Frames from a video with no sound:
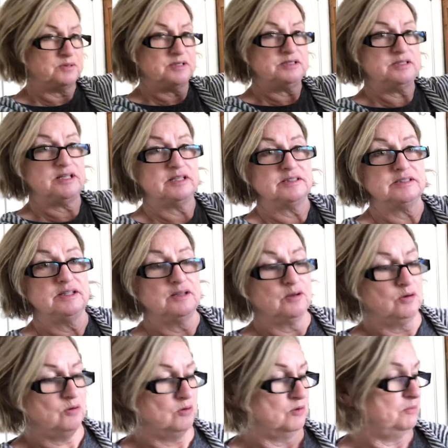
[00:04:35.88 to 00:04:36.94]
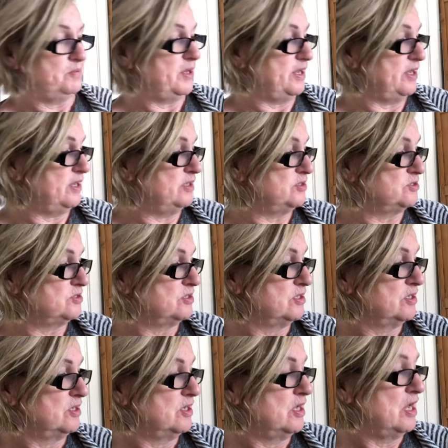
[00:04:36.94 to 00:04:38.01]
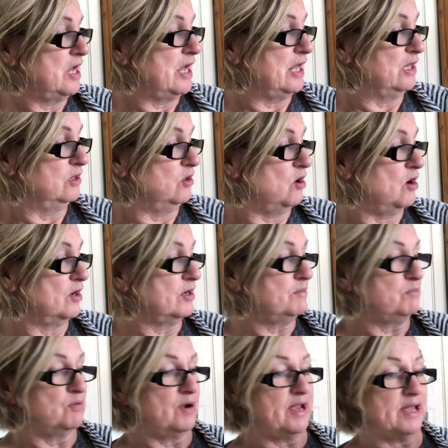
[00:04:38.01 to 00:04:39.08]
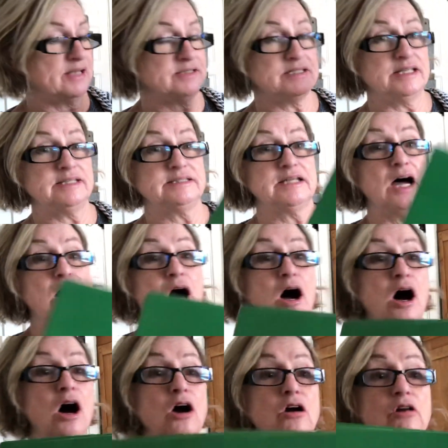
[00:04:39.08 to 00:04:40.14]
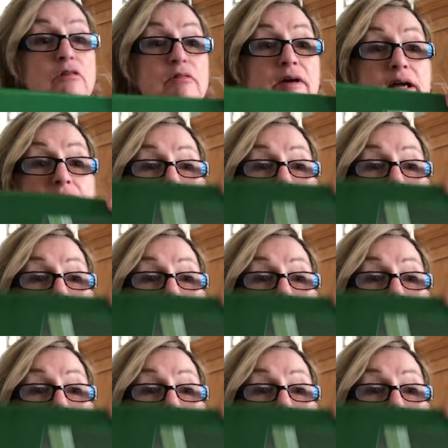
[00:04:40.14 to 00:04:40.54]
so you can see the whole page. Along a branch. It's a hungry